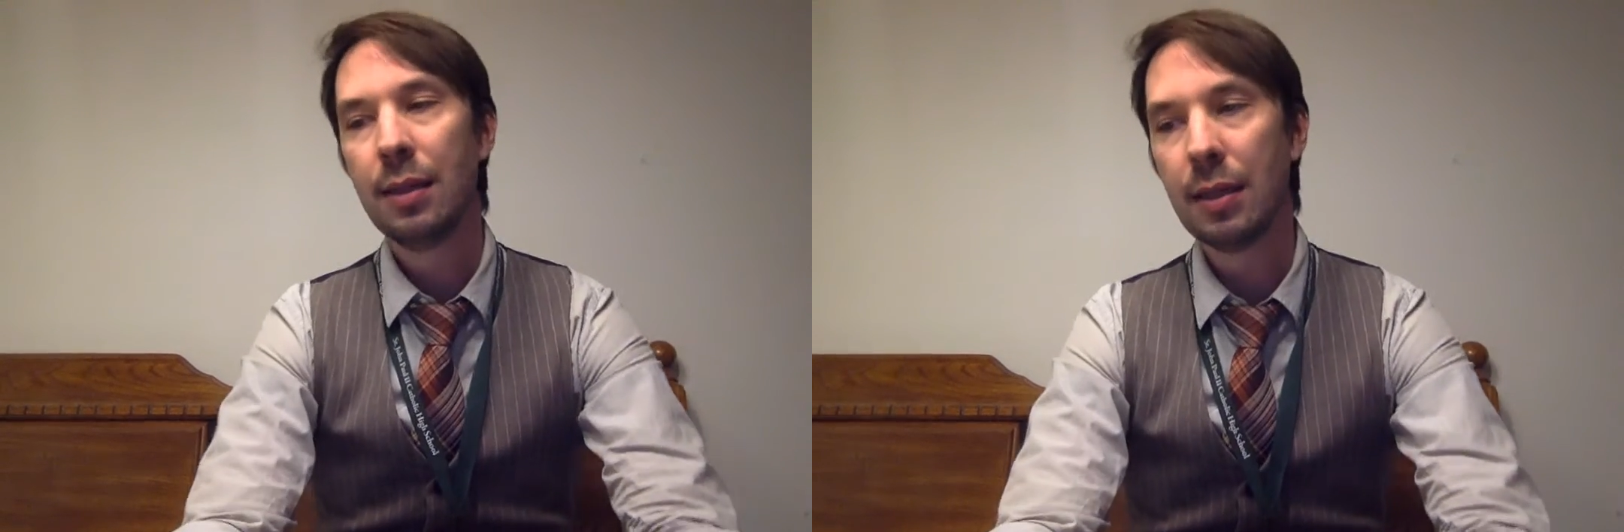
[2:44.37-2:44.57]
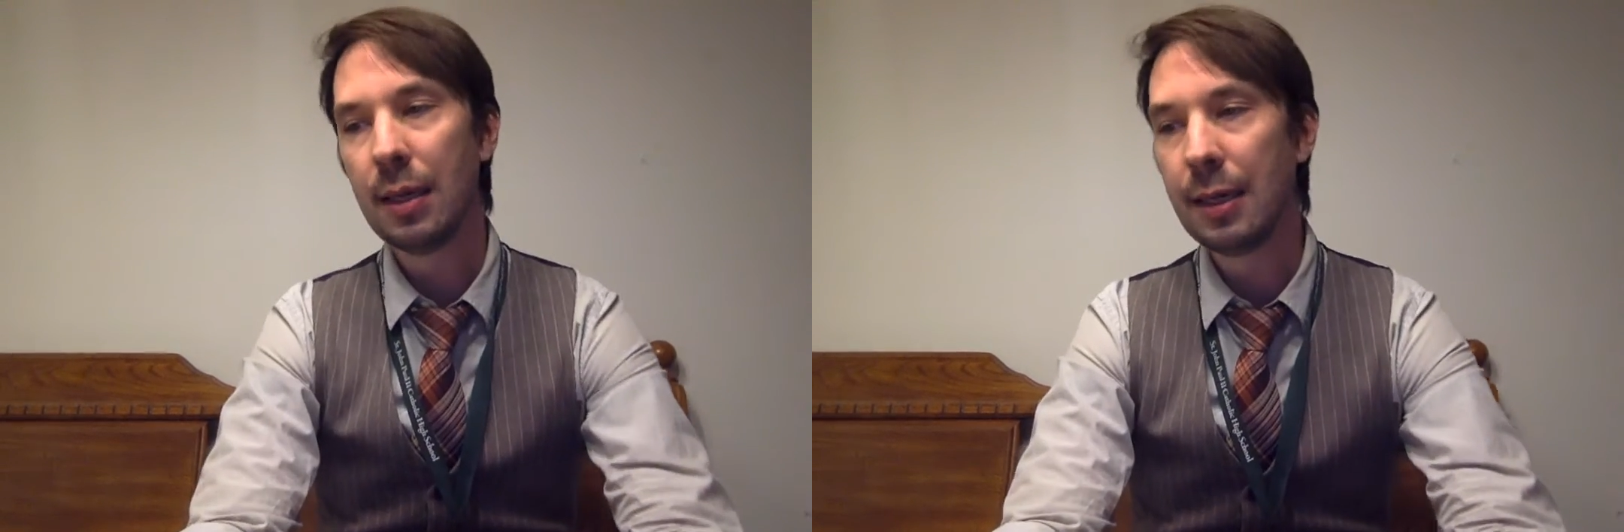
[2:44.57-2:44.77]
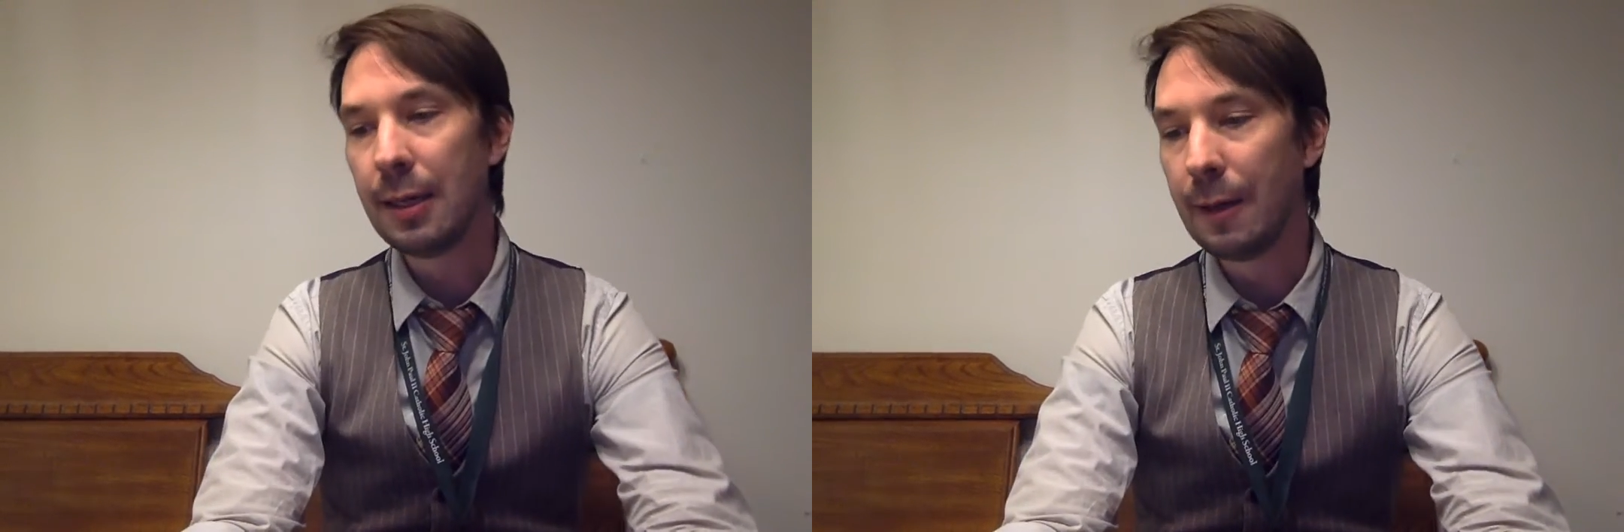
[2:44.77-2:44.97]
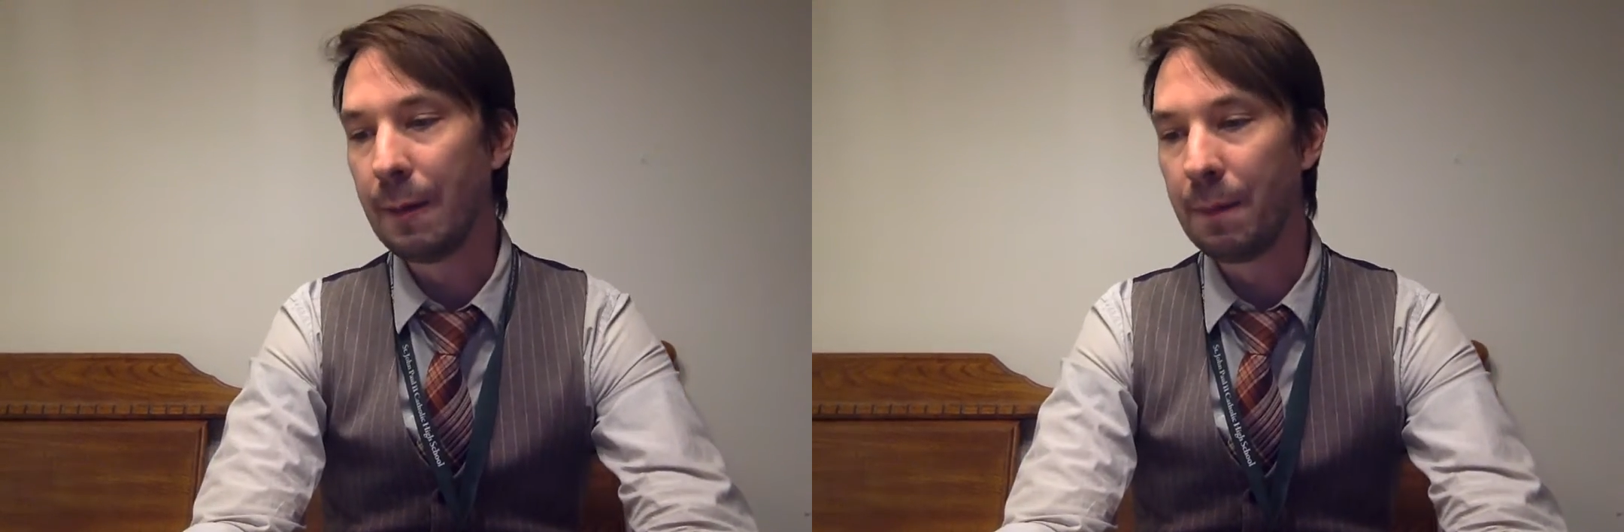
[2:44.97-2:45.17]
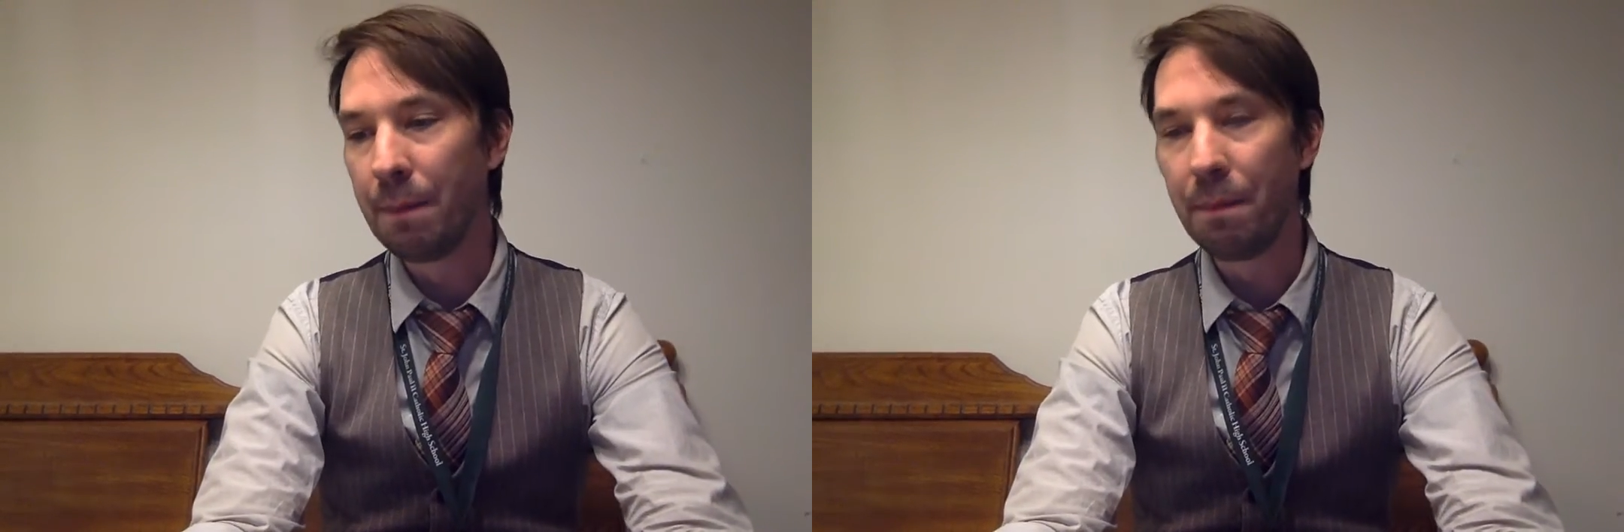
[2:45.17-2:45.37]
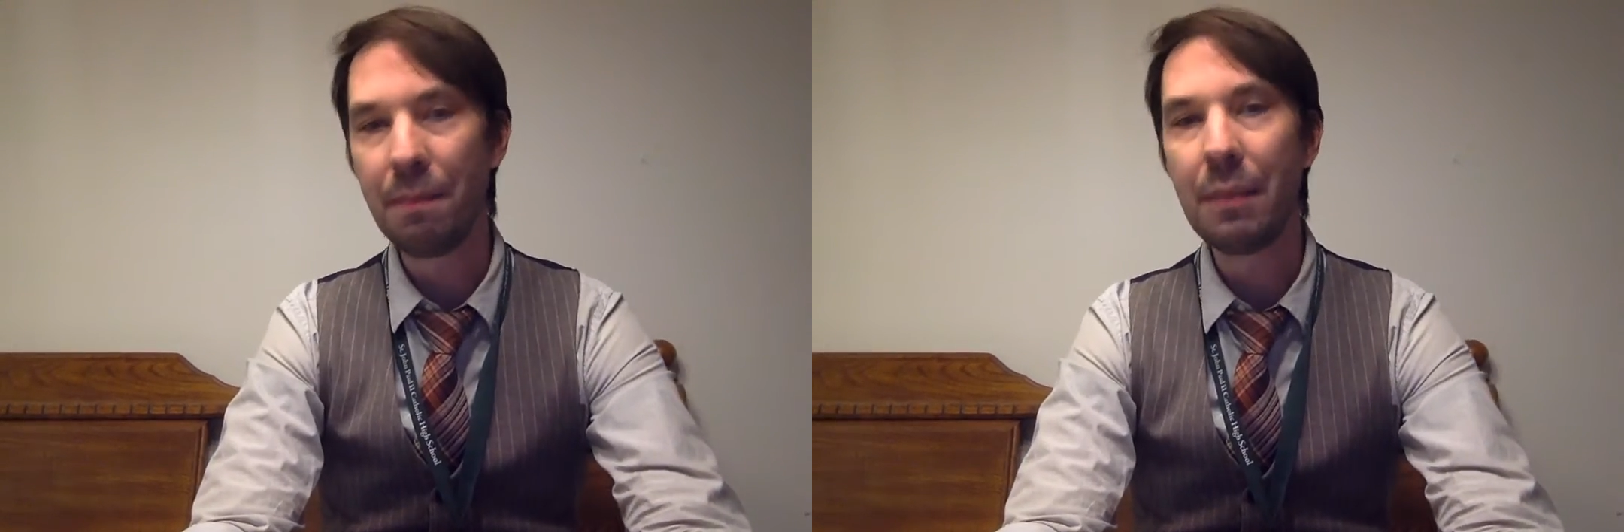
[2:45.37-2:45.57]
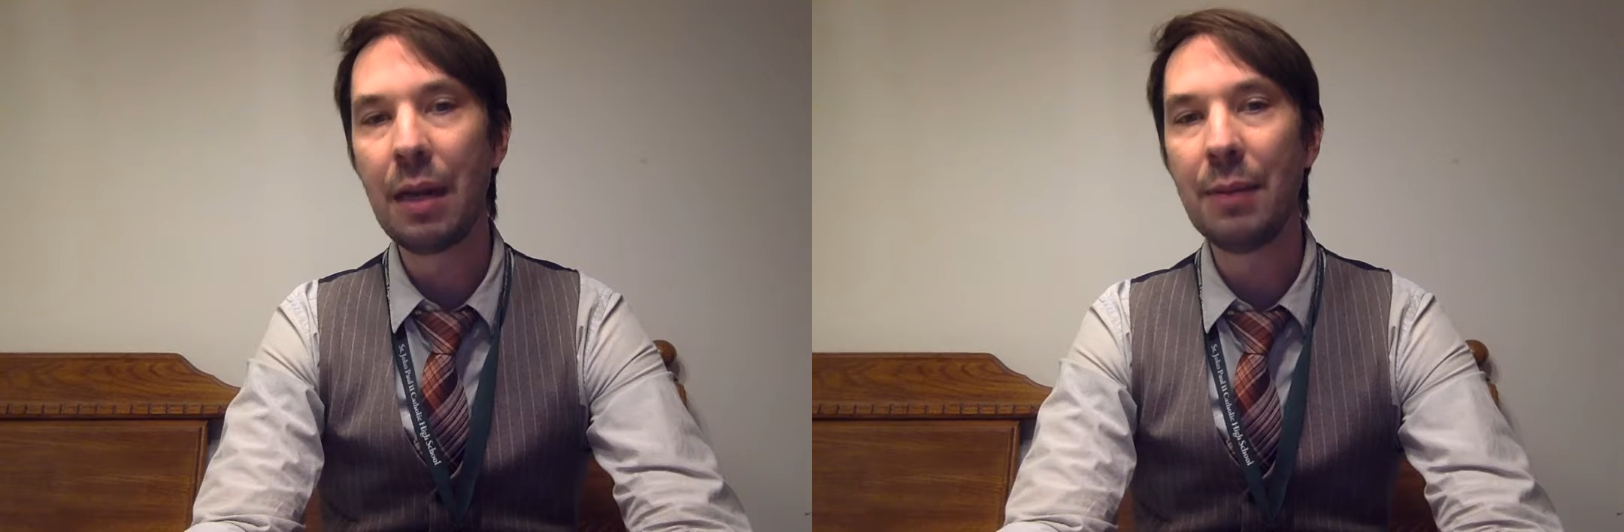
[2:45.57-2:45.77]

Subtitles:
and I'm